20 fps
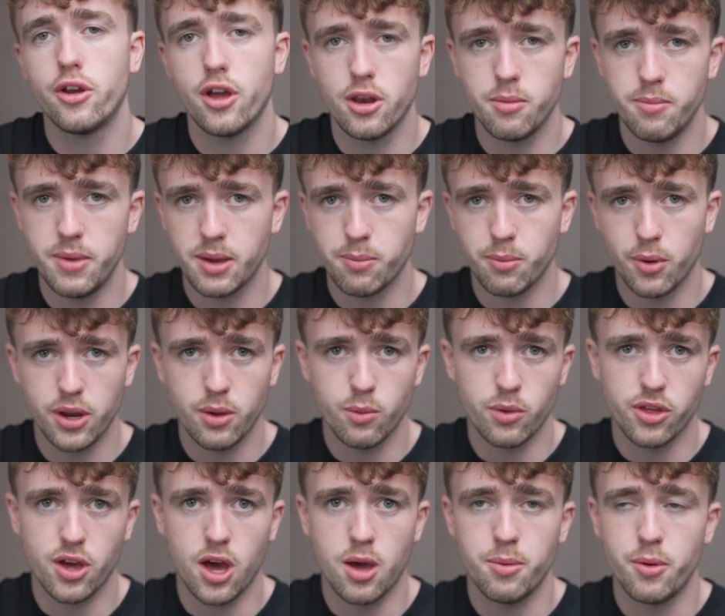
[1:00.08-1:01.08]
how to make money
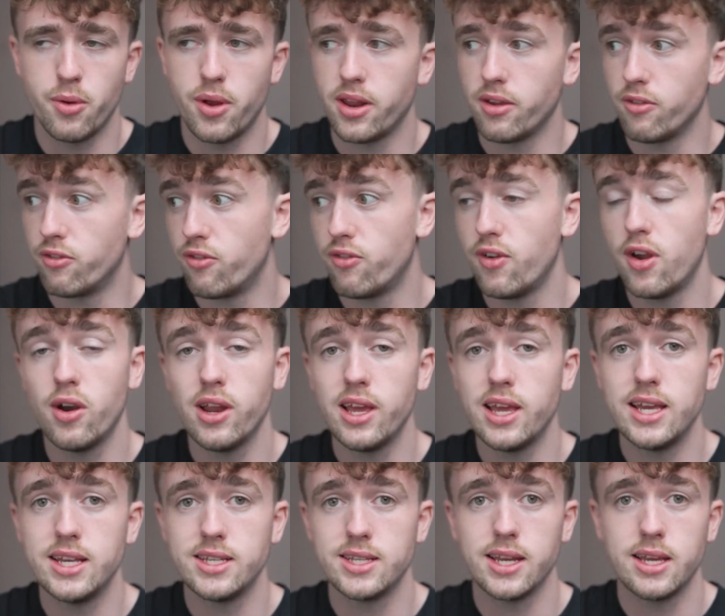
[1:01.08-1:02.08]
with copywriting fairly
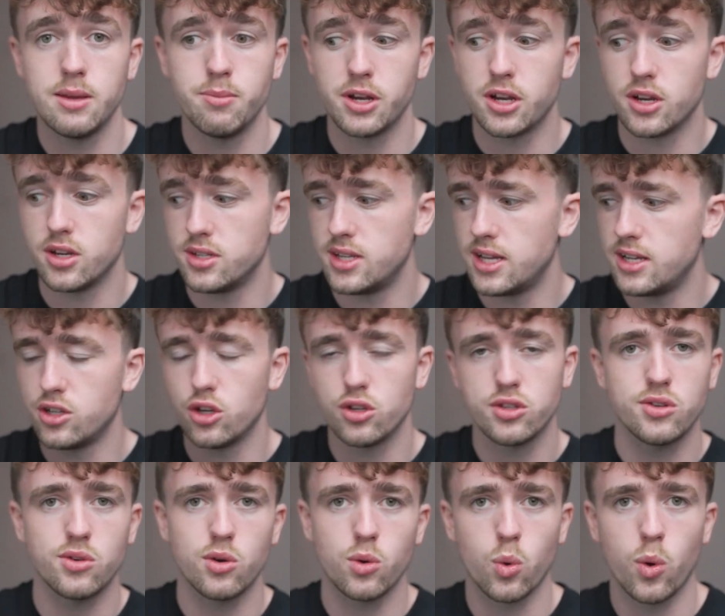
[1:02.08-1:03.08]
easily because it
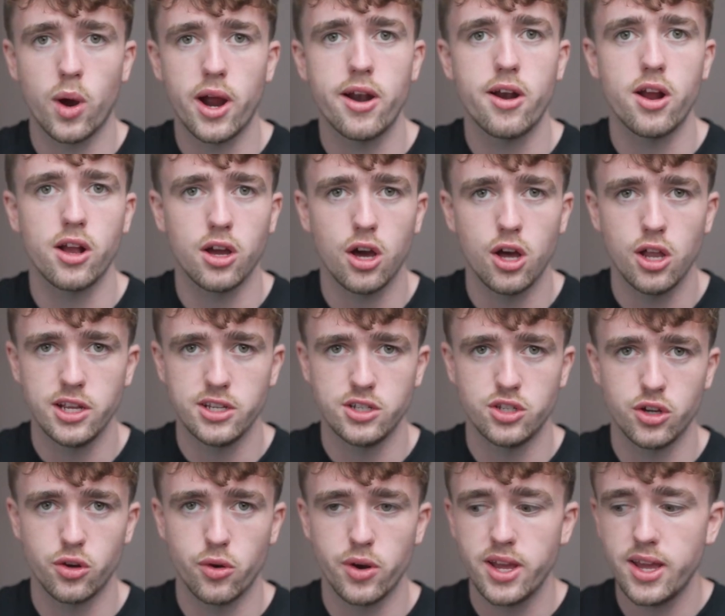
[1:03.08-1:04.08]
doesn't require a college
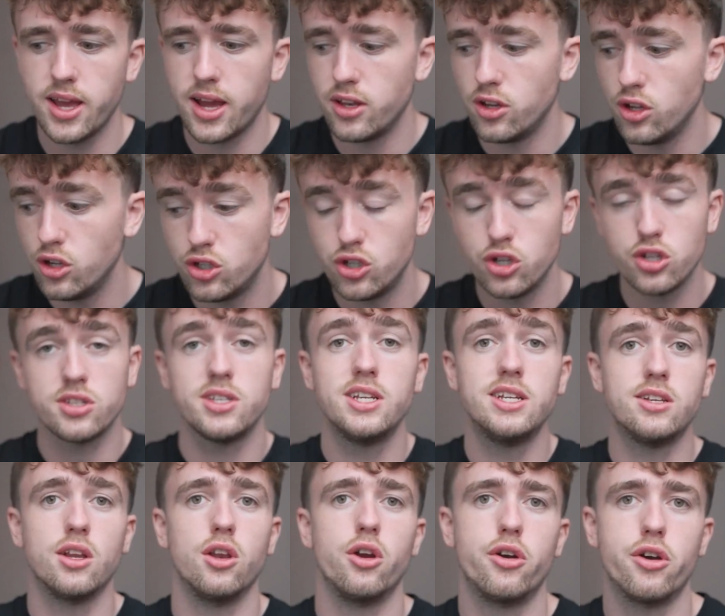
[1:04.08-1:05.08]
degree, and you just
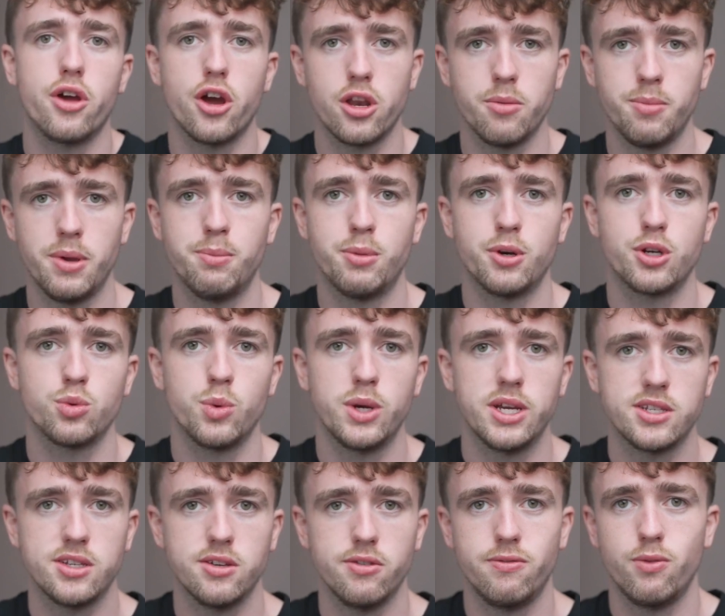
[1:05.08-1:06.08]
need to learn how to be
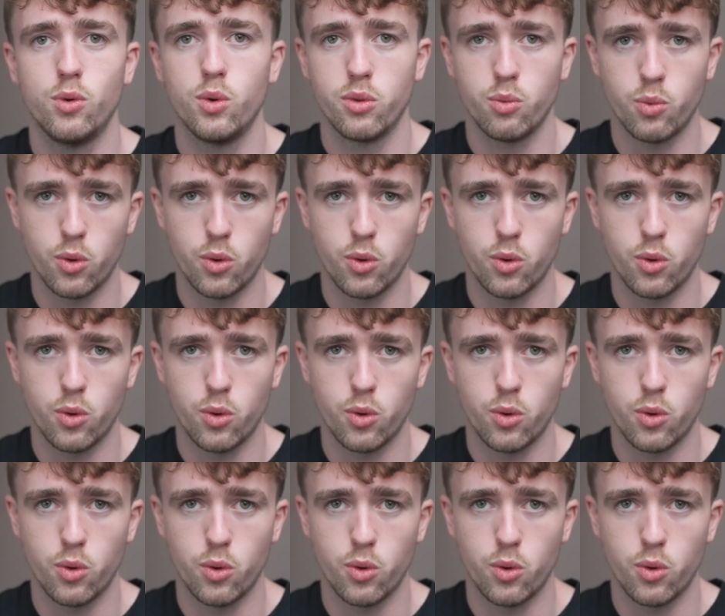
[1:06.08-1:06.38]
persuasive with